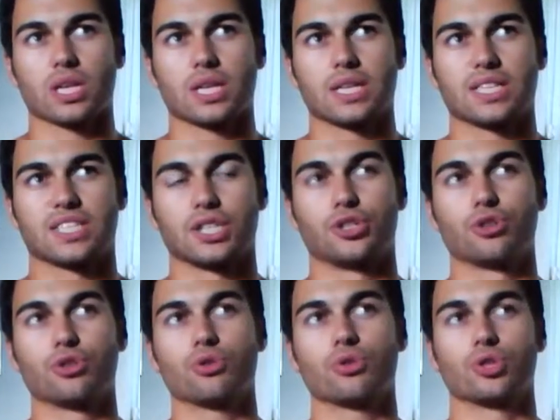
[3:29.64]
since
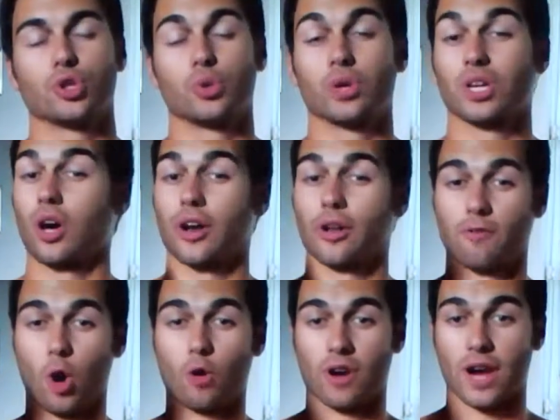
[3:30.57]
you're doing a lot of
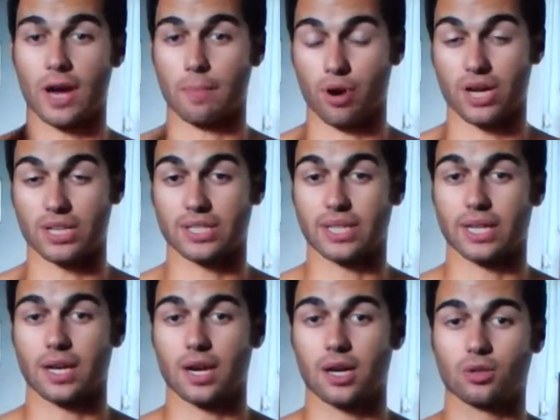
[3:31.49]
overhead pressing
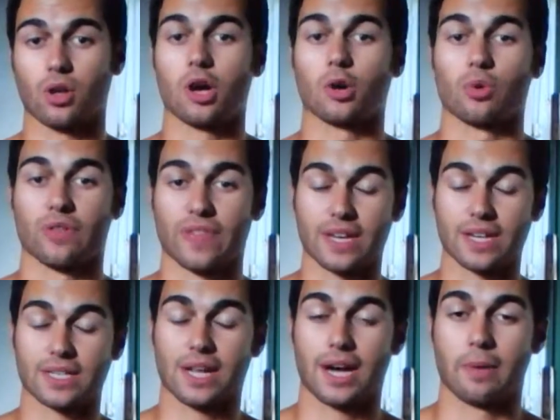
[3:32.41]
along with
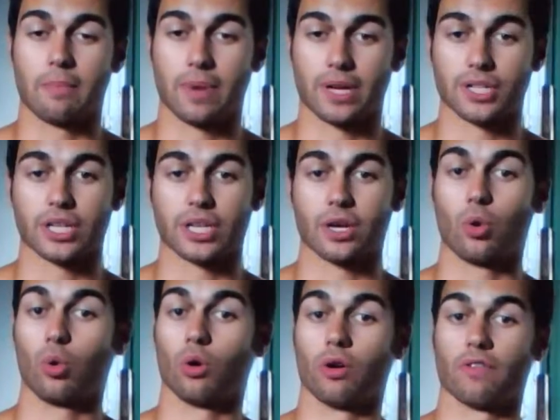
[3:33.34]
incline benching
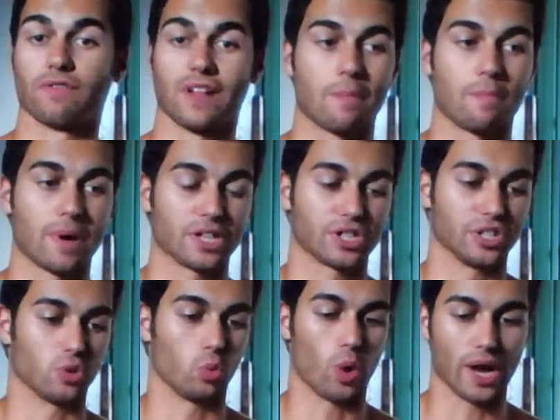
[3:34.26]
or flat
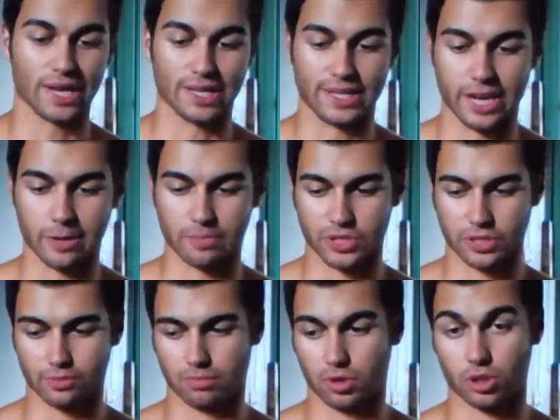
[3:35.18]
benching, weighted dips,
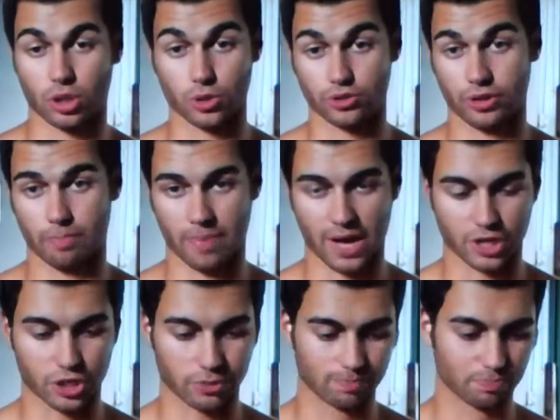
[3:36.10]
close grip bench,
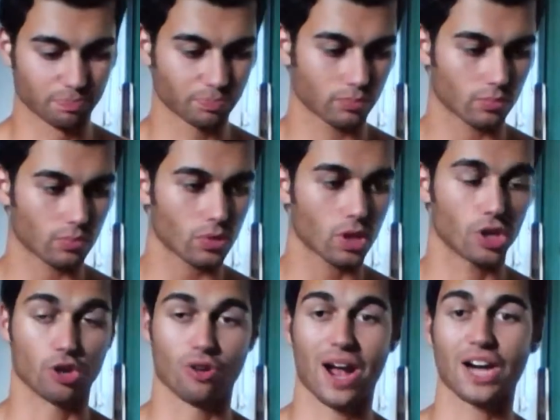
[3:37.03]

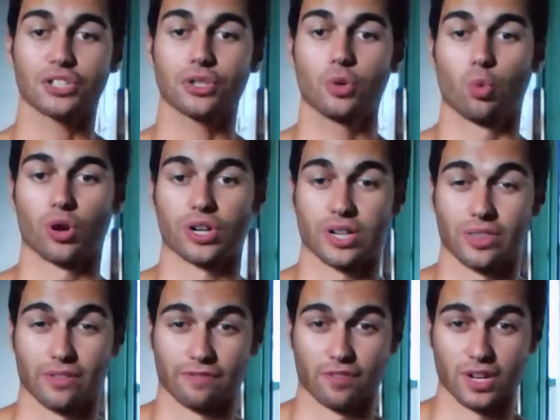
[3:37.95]
you're actually working
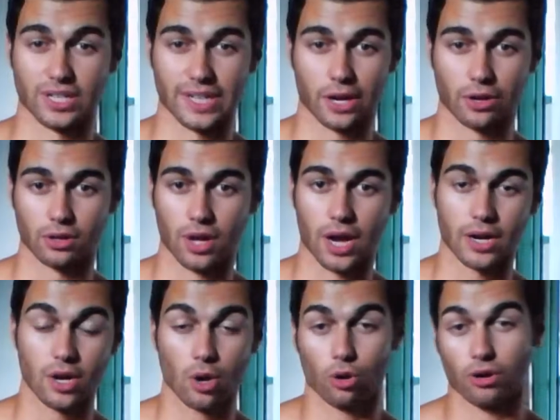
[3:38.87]
the front delt a lot,
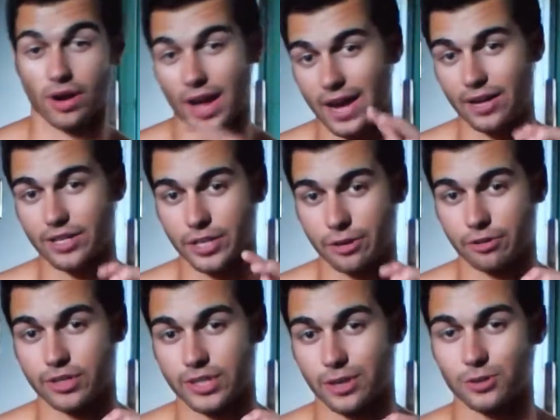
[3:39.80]
or
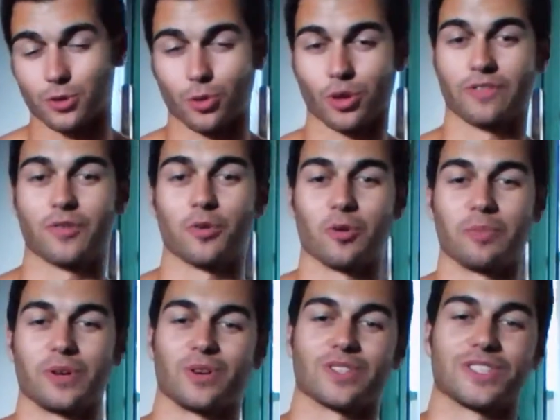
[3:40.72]
anterior deltoid if you want to
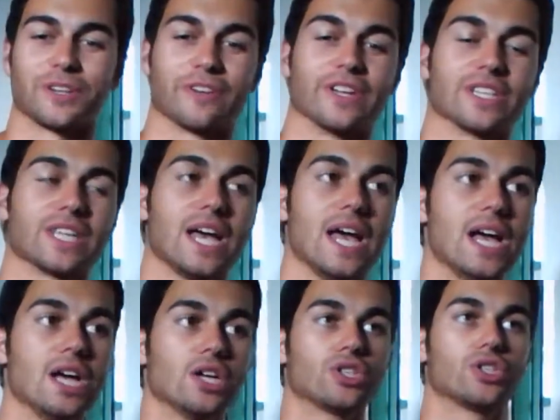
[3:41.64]
be all serious.
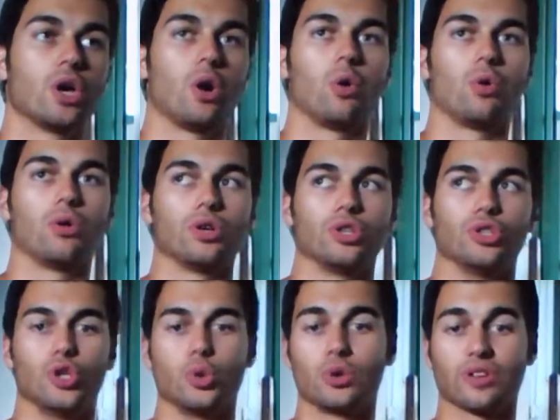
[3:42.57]
So
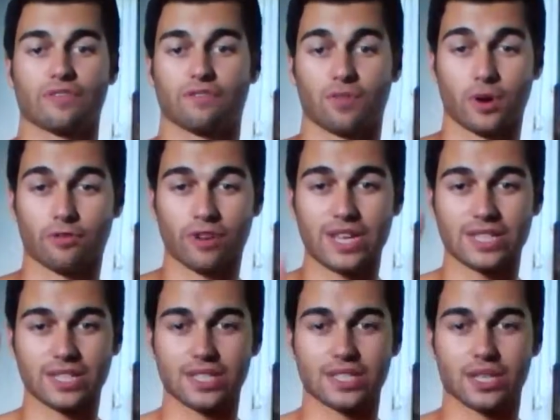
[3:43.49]
doing front
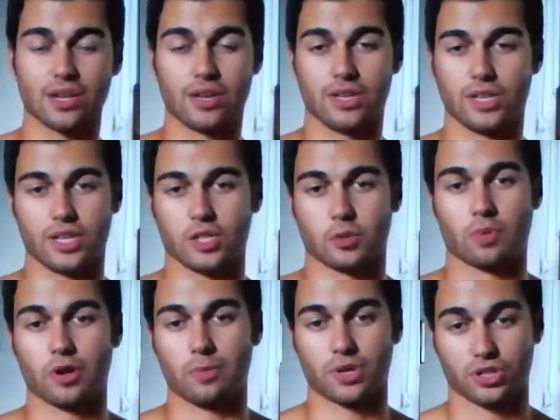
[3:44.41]
raises is
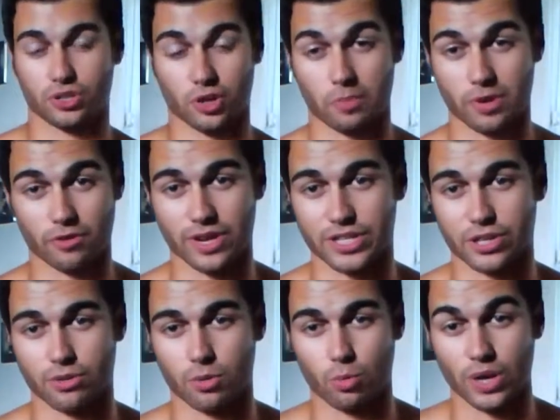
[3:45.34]
pretty much just going to be a
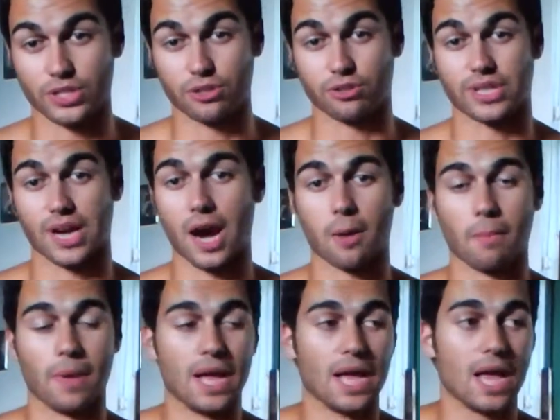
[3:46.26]
waste of your time.
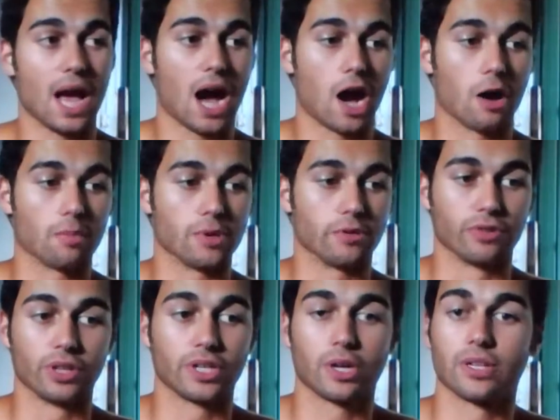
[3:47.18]
You
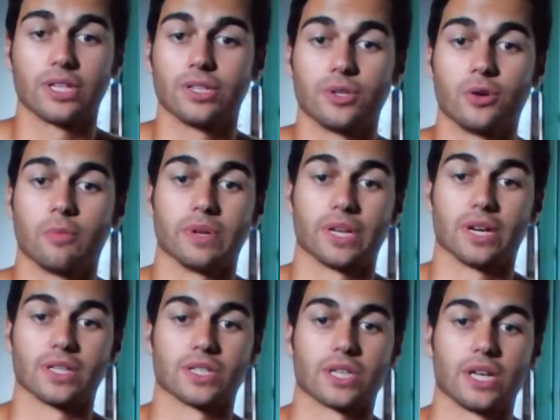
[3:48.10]
really don't need to do it
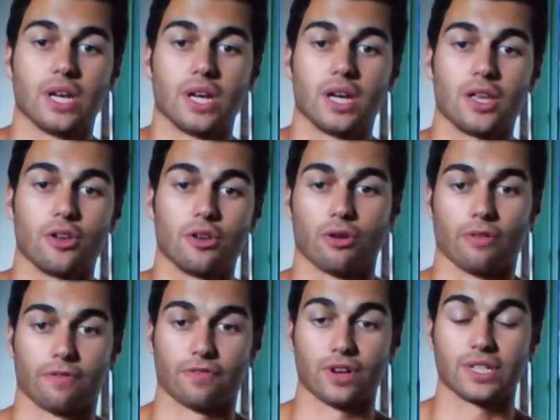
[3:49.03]
because your
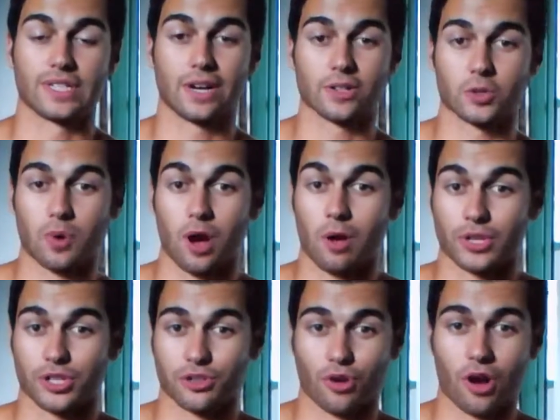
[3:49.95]
front delt's probably
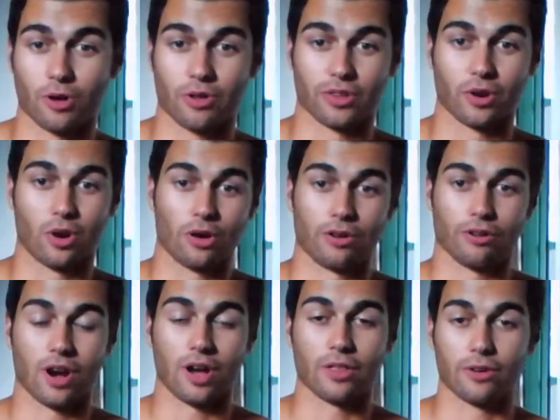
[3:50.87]
stronger than all
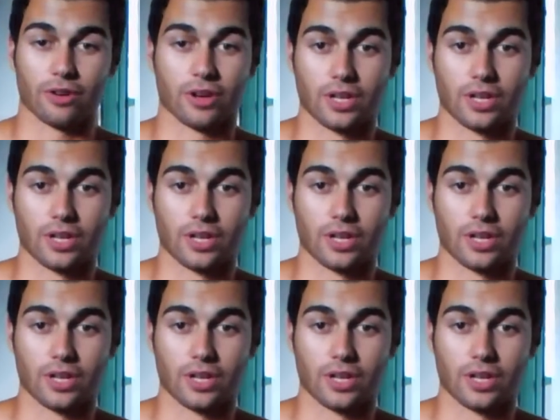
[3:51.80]
your other